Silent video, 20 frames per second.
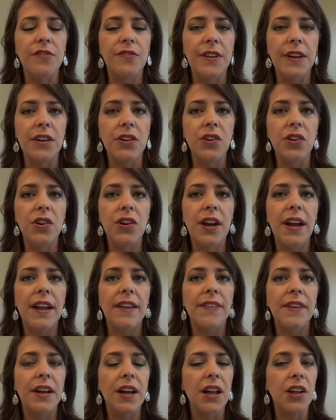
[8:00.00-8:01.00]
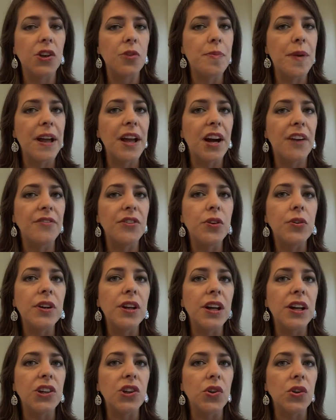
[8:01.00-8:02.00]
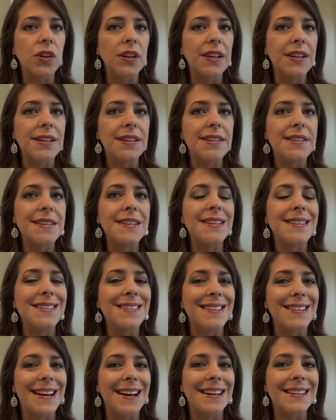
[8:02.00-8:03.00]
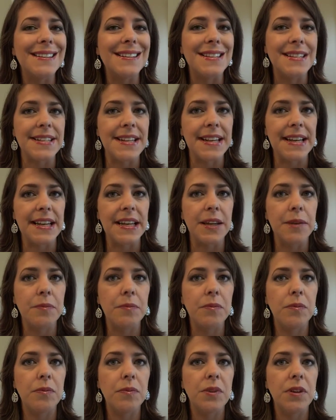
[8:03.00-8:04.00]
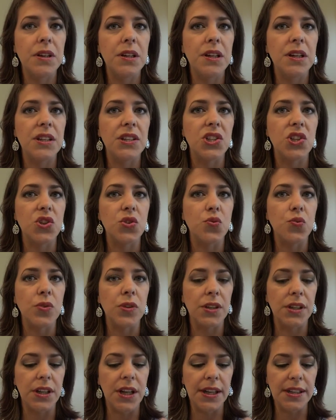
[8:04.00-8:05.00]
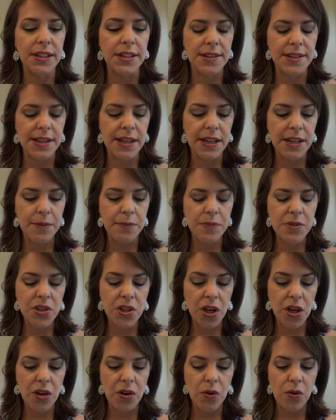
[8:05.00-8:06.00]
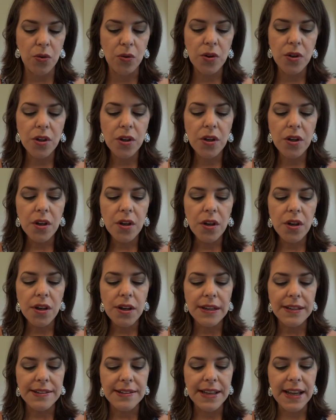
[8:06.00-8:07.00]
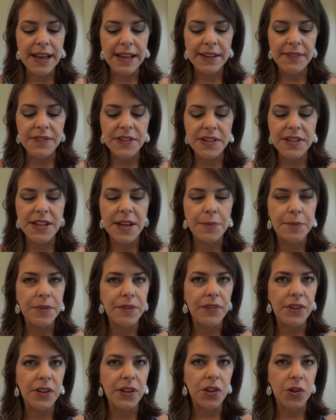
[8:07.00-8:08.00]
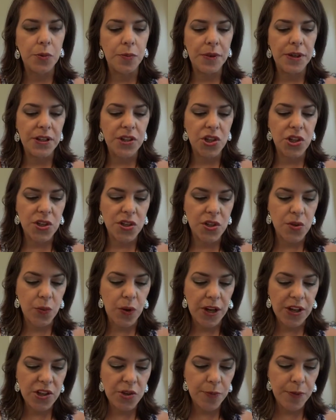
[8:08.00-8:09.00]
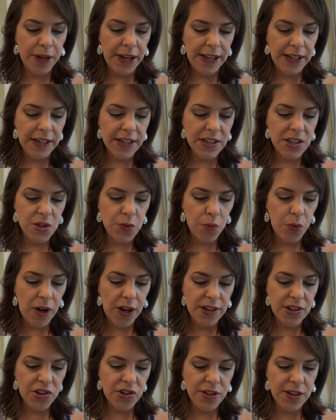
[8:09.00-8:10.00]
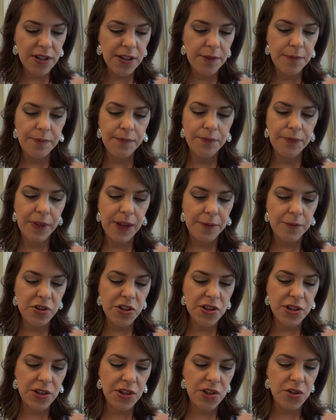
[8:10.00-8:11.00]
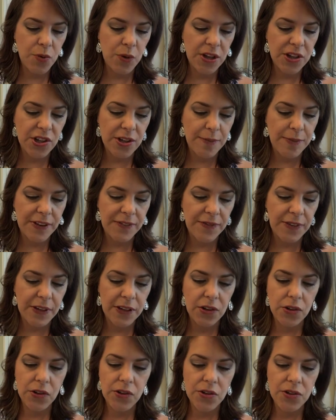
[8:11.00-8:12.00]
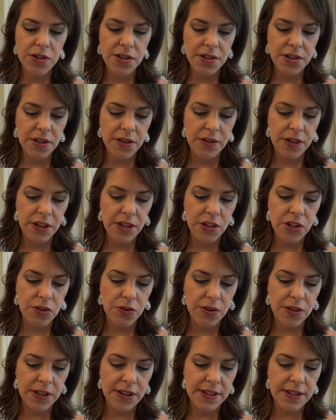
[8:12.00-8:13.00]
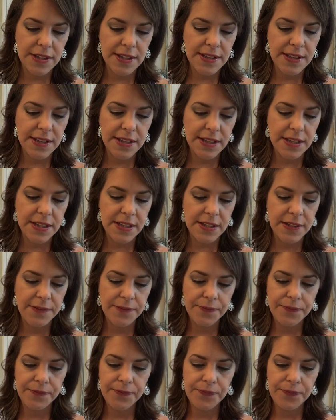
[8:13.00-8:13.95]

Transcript: finger and the color payoff you get on your lids is not the same. It's just really not the same. So it's kind of deceptive a little bit to swatch, but I can swatch them. I'm just going to swatch on my fingers so that you can see